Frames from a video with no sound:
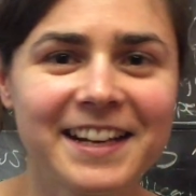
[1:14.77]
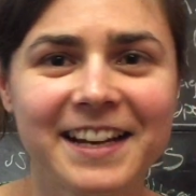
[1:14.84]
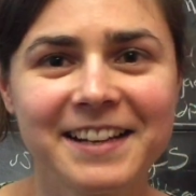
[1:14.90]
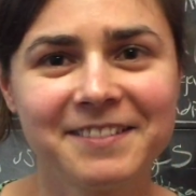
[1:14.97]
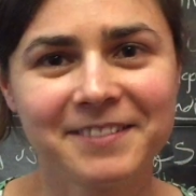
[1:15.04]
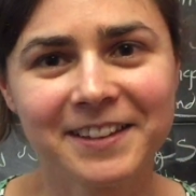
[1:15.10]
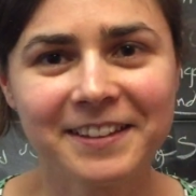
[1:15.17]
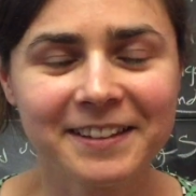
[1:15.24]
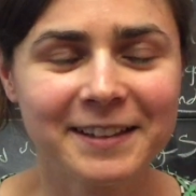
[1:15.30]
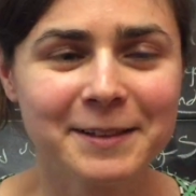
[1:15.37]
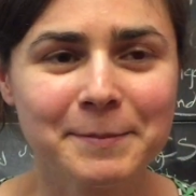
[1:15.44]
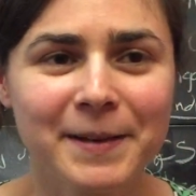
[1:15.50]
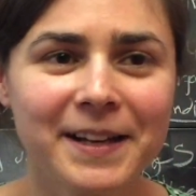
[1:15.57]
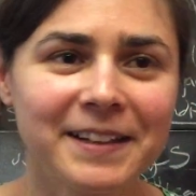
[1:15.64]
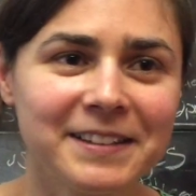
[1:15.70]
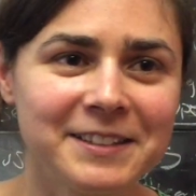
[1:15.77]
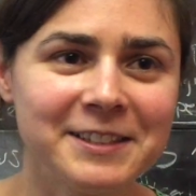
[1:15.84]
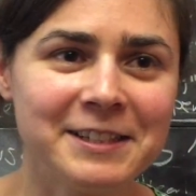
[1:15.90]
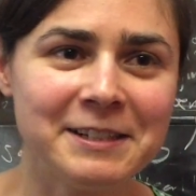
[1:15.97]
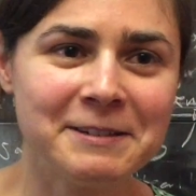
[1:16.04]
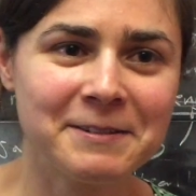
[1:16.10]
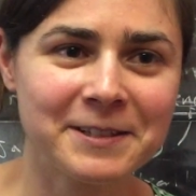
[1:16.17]
I really liked
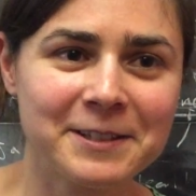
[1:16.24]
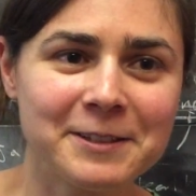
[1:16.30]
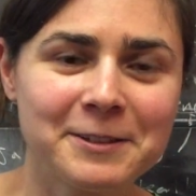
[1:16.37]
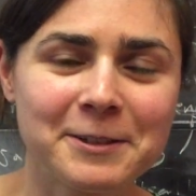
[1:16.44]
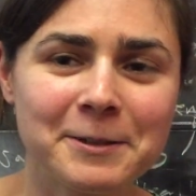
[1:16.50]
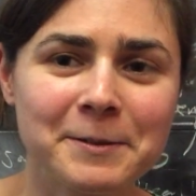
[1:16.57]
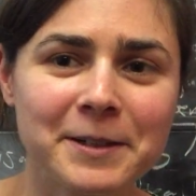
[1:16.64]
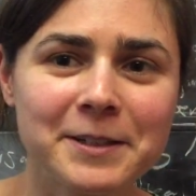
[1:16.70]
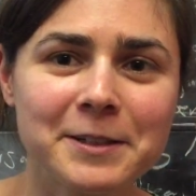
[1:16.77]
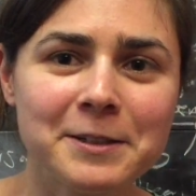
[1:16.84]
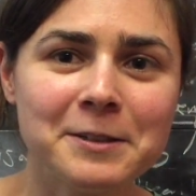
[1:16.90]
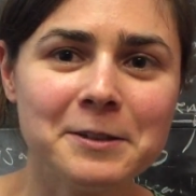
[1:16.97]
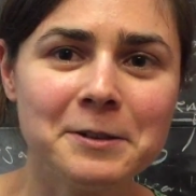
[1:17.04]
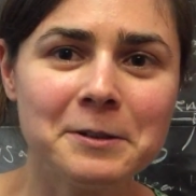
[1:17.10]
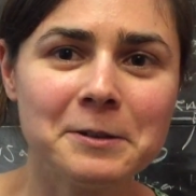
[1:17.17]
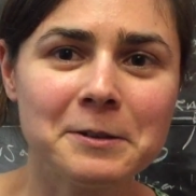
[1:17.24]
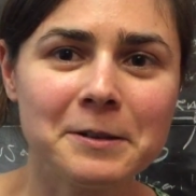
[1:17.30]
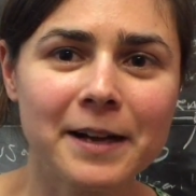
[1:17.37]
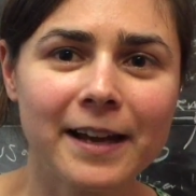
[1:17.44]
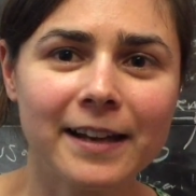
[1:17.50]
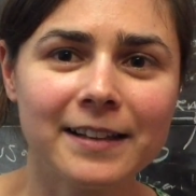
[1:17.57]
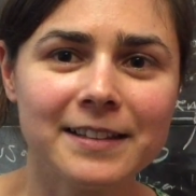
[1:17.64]
biology, wasn't sure what to do,
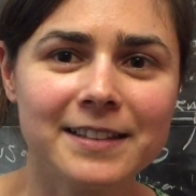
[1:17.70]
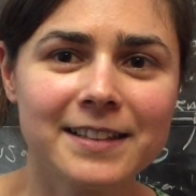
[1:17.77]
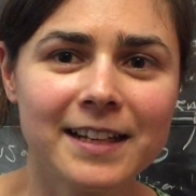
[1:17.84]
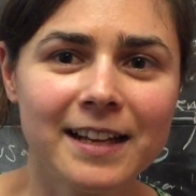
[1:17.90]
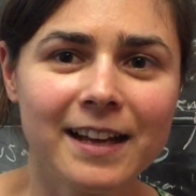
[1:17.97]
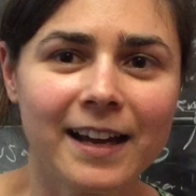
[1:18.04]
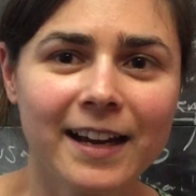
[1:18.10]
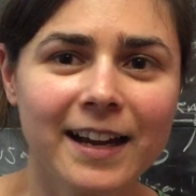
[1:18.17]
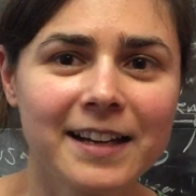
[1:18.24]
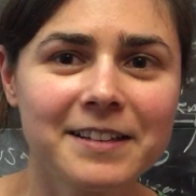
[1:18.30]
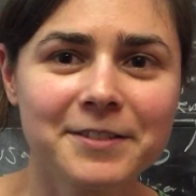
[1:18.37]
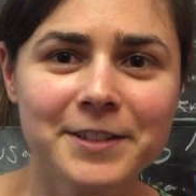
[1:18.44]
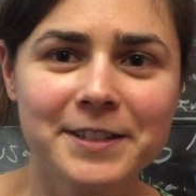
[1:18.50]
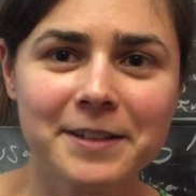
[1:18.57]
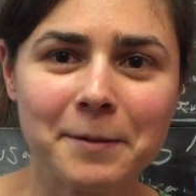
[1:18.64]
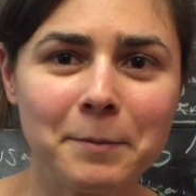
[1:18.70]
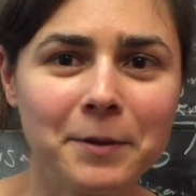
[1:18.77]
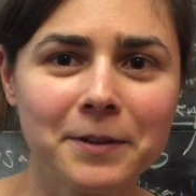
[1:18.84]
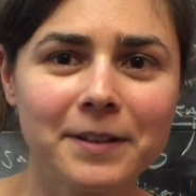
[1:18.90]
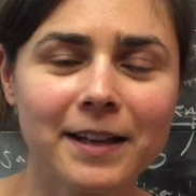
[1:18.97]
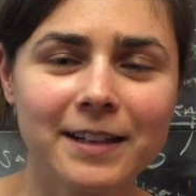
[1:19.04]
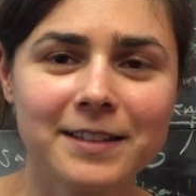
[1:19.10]
and I kind of
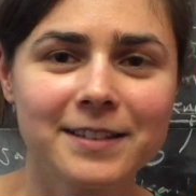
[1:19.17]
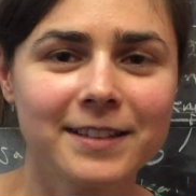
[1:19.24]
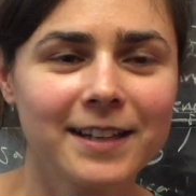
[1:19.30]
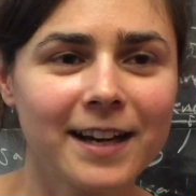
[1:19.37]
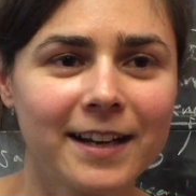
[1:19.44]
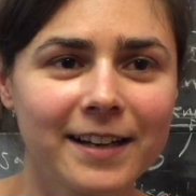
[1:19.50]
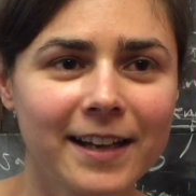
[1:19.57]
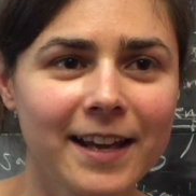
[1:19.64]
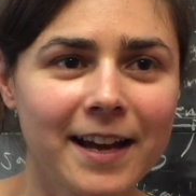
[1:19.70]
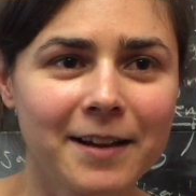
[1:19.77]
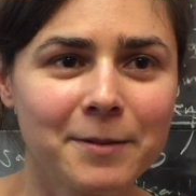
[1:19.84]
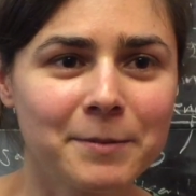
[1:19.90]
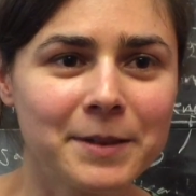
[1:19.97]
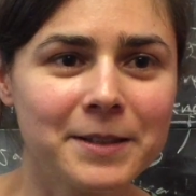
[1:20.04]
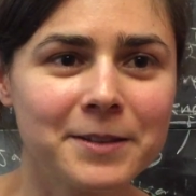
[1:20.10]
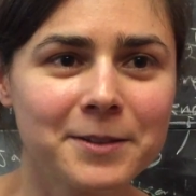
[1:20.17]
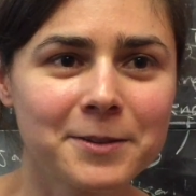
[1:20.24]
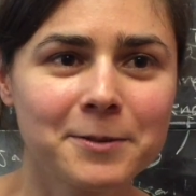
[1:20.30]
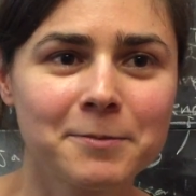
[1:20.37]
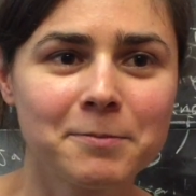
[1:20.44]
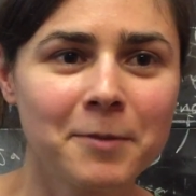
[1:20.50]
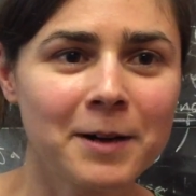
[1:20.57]
stumbled onto Khan Academy's
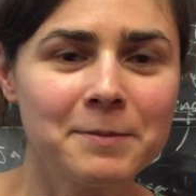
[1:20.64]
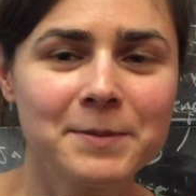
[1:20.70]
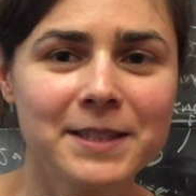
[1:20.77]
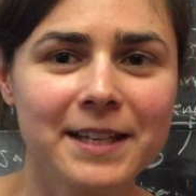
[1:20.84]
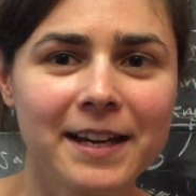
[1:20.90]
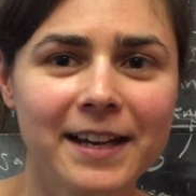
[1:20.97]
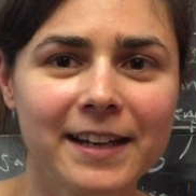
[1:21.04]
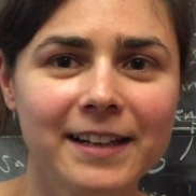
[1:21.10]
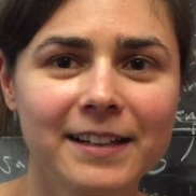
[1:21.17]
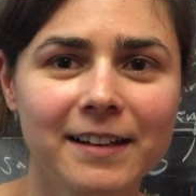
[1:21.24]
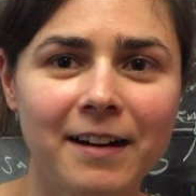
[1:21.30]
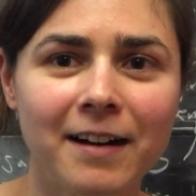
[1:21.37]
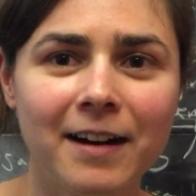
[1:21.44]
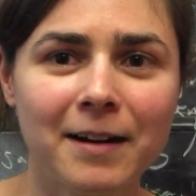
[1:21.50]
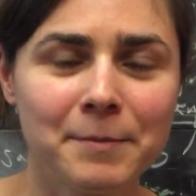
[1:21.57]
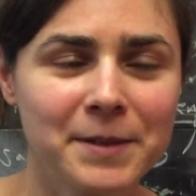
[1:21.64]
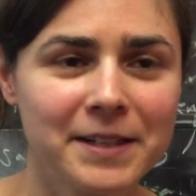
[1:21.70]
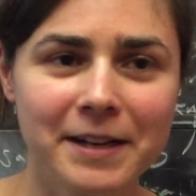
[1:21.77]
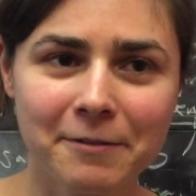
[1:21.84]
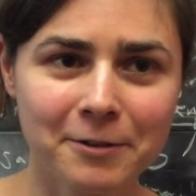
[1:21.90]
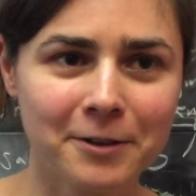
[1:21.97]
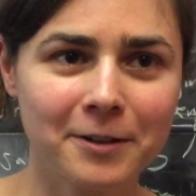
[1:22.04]
website um, and
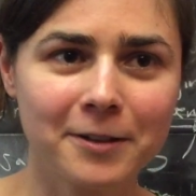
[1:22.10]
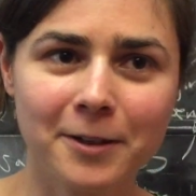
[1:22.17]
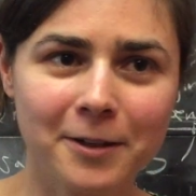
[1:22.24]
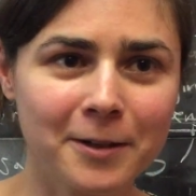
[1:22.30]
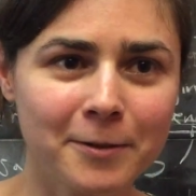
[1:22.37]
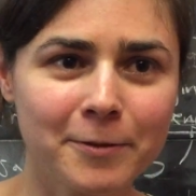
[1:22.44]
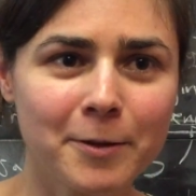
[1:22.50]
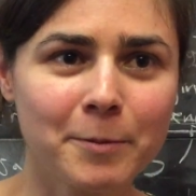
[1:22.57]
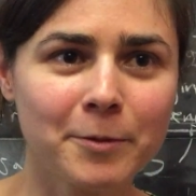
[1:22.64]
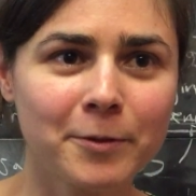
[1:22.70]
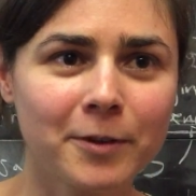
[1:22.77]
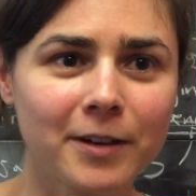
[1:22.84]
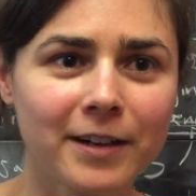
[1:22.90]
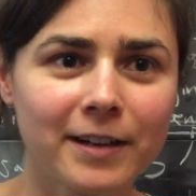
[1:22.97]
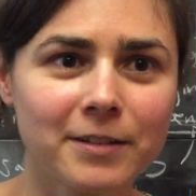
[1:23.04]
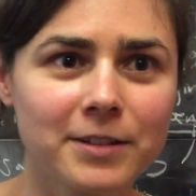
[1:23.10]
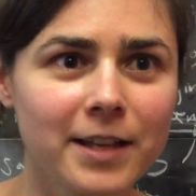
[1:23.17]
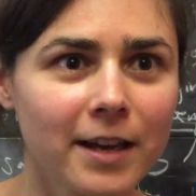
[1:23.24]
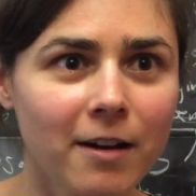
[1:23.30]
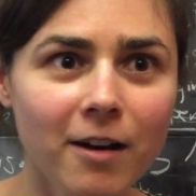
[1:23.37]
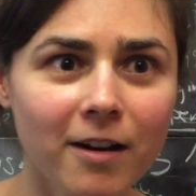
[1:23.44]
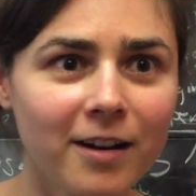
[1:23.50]
never heard of it before. And I was like,
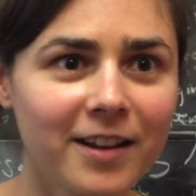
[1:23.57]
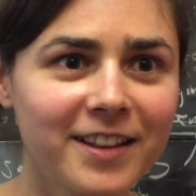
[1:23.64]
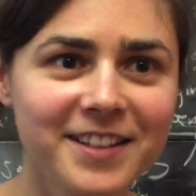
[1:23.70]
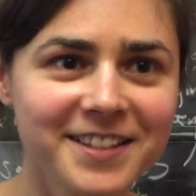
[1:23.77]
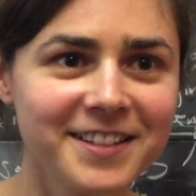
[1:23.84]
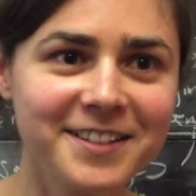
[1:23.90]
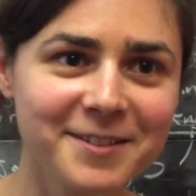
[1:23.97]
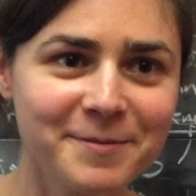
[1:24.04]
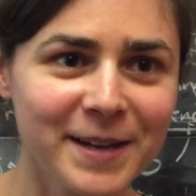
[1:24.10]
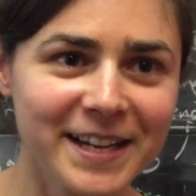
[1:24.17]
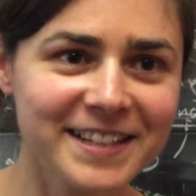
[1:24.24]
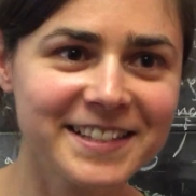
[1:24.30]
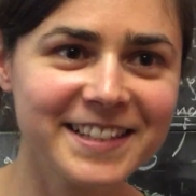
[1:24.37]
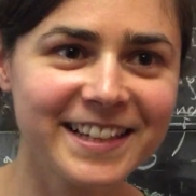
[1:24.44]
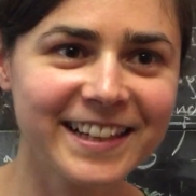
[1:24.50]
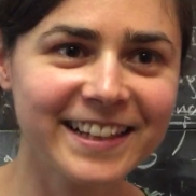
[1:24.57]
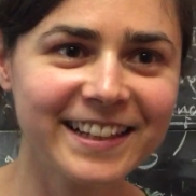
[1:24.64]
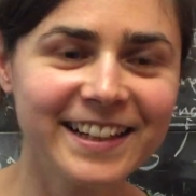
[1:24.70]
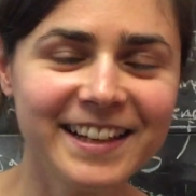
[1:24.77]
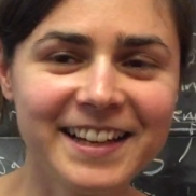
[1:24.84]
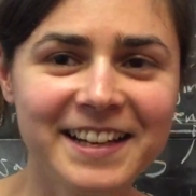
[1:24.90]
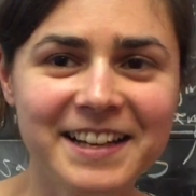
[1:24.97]
oh, this is amazing
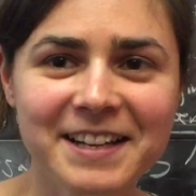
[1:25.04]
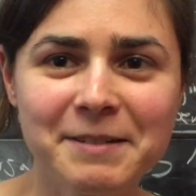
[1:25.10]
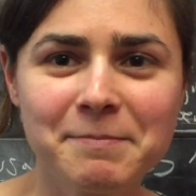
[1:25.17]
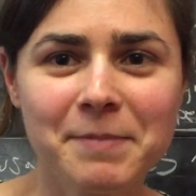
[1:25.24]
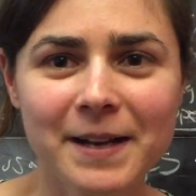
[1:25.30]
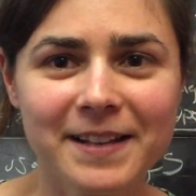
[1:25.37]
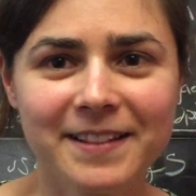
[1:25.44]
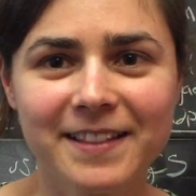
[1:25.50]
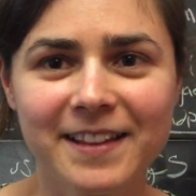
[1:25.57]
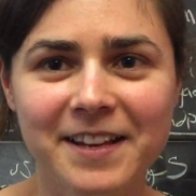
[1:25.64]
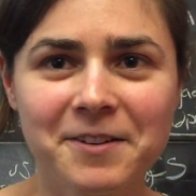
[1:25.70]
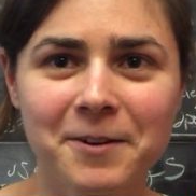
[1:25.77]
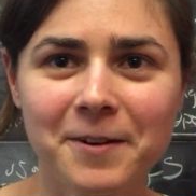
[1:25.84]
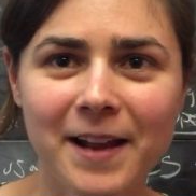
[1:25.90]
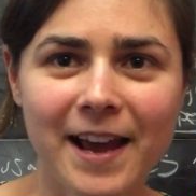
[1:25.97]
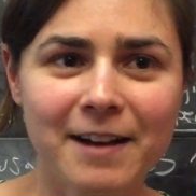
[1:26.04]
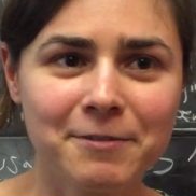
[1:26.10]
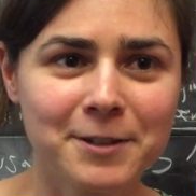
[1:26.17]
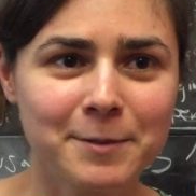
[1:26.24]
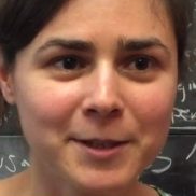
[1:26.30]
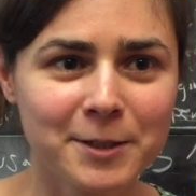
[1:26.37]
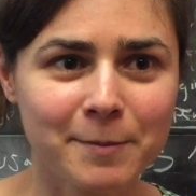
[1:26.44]
but they don't have
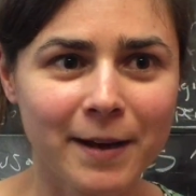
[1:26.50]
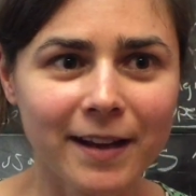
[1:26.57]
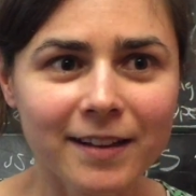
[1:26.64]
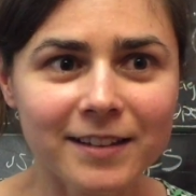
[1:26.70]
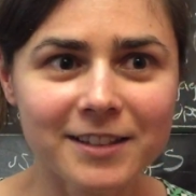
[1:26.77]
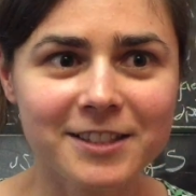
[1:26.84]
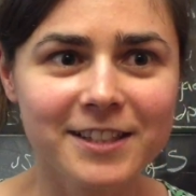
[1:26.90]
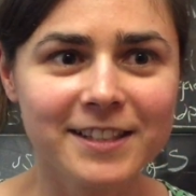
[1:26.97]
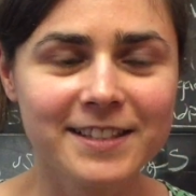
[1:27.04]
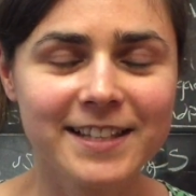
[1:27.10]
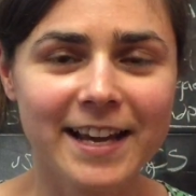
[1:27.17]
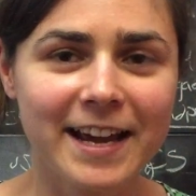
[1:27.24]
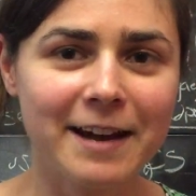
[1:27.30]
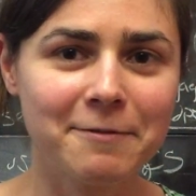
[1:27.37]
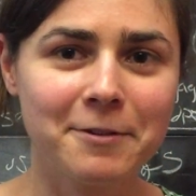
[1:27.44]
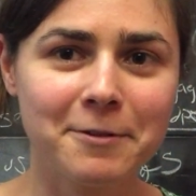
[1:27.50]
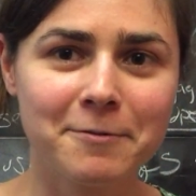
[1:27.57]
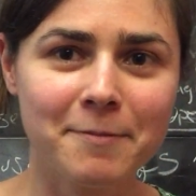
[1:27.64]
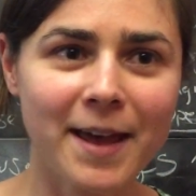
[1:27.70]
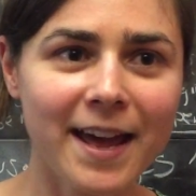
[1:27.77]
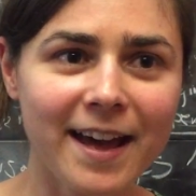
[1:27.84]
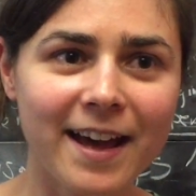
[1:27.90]
as much biology as they have of
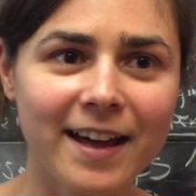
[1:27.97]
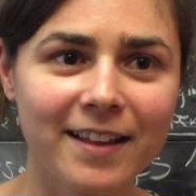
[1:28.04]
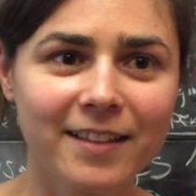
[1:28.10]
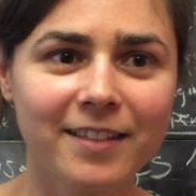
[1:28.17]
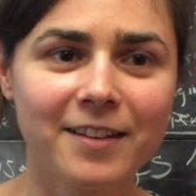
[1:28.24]
math.